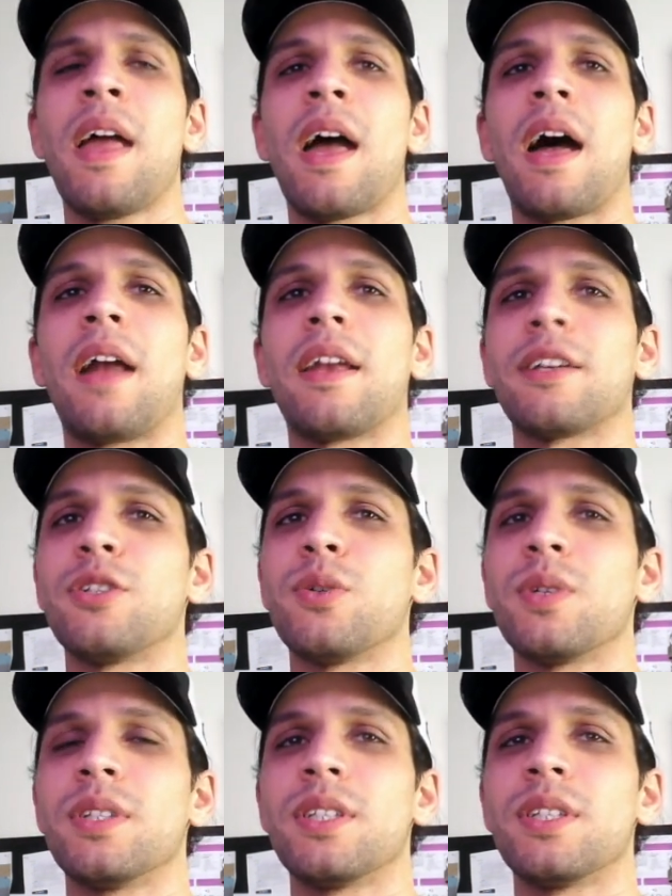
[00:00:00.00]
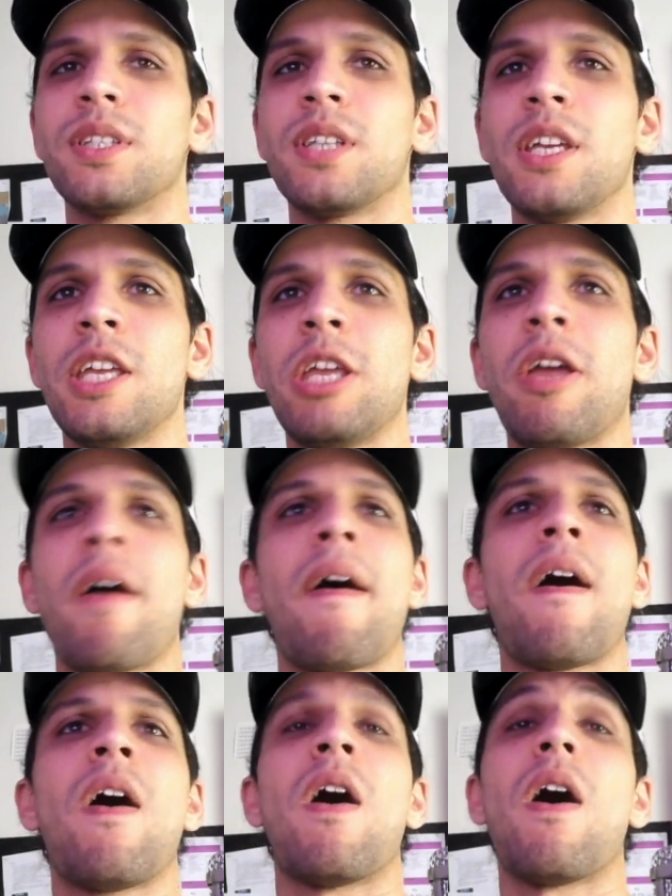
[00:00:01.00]
And as you can see,
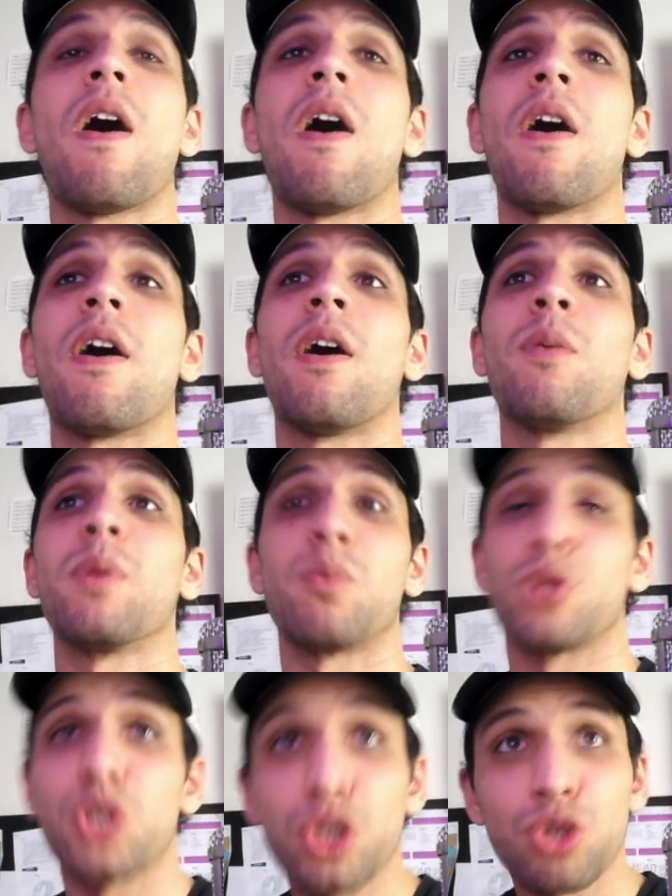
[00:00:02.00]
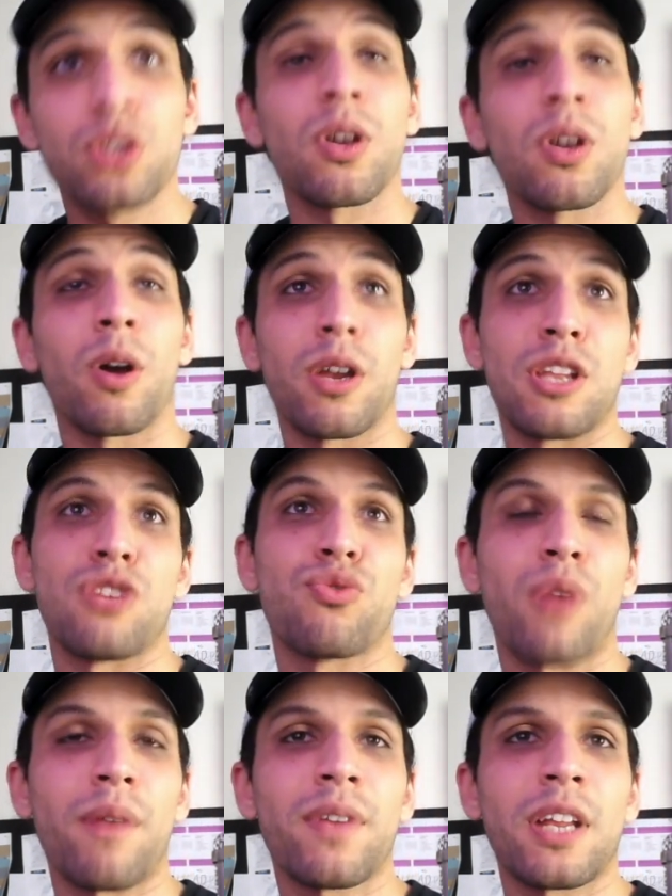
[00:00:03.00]
we were just targeting
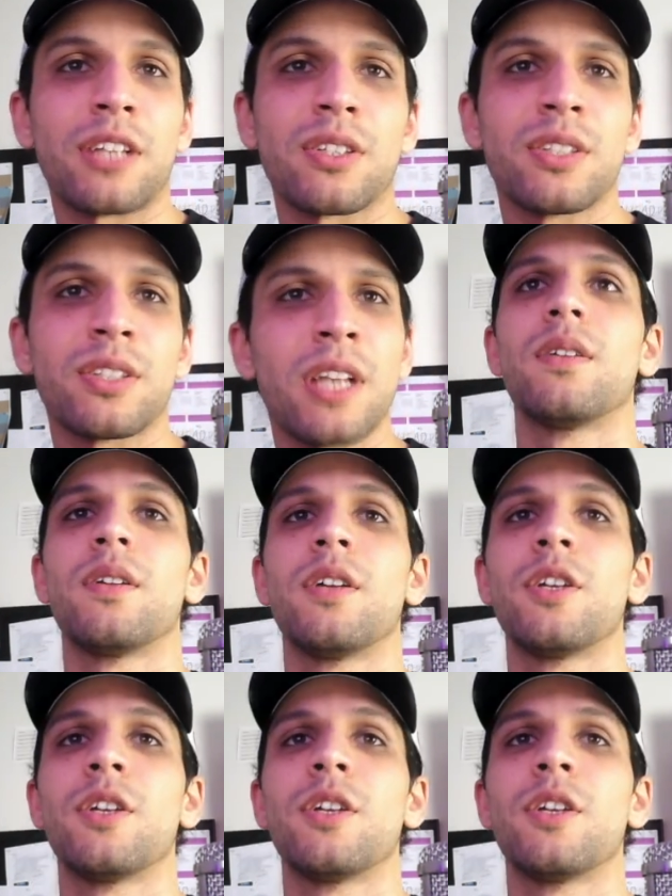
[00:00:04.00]
traffic, as I said.